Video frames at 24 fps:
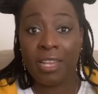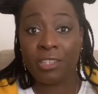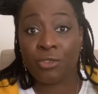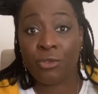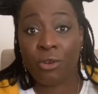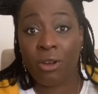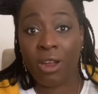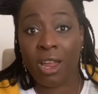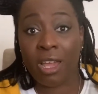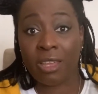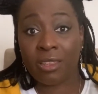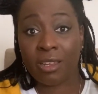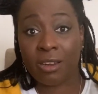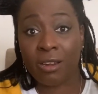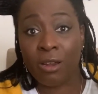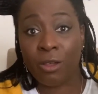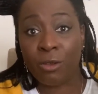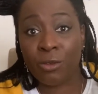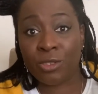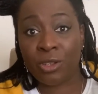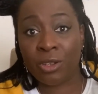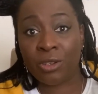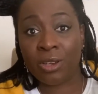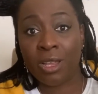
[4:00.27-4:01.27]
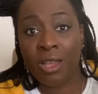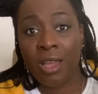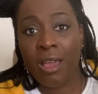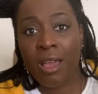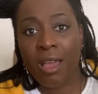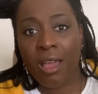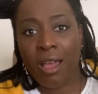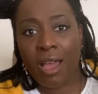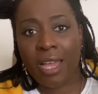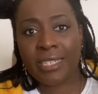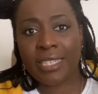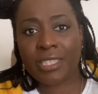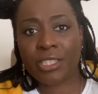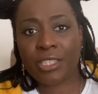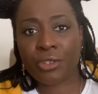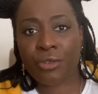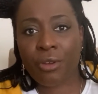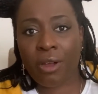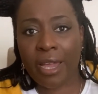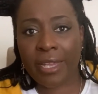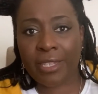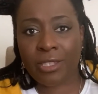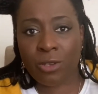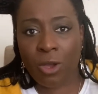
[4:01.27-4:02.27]
try other clothes on. I did
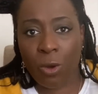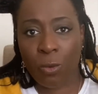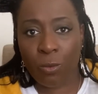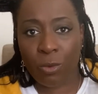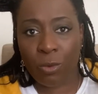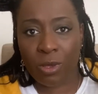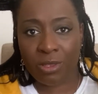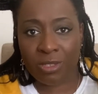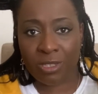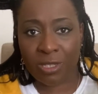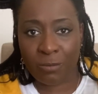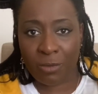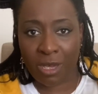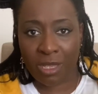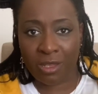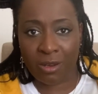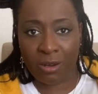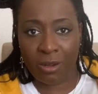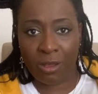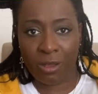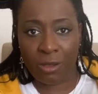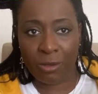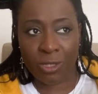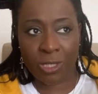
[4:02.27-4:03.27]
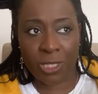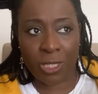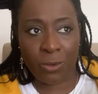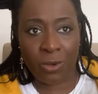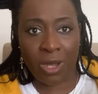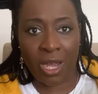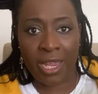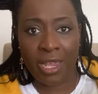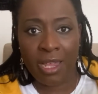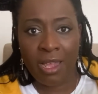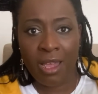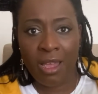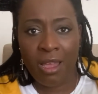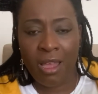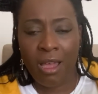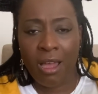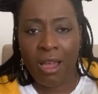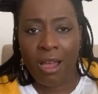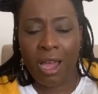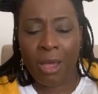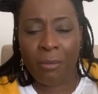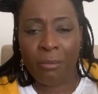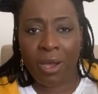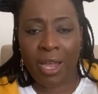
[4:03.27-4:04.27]
try Tom with some other clothes, so I
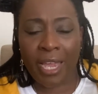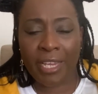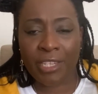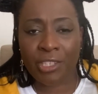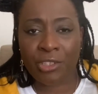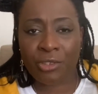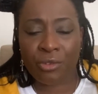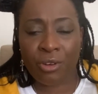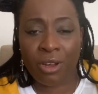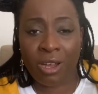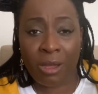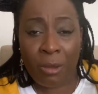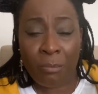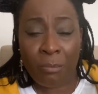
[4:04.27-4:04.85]
might try